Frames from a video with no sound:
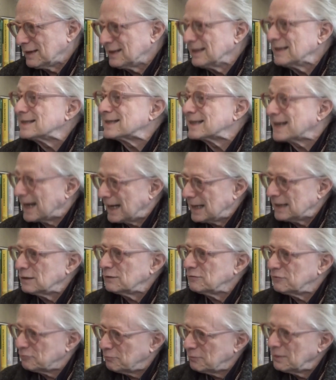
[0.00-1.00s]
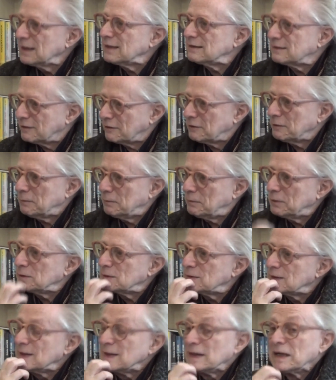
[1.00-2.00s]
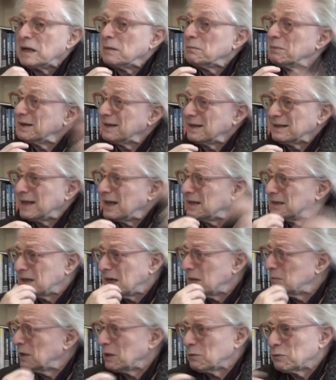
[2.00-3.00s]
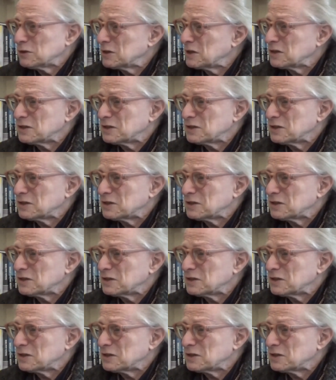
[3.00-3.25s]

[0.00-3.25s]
this kind of military boot. But at that time, that was a